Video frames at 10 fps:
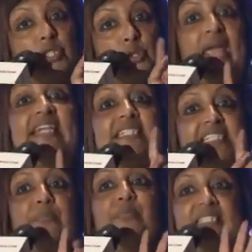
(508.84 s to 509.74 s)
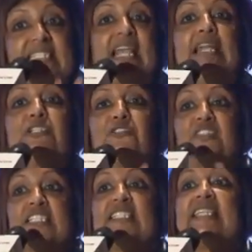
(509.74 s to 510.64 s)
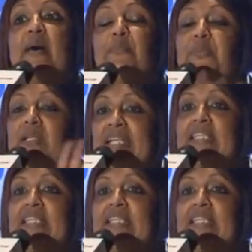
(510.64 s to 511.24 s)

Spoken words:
20% of the sample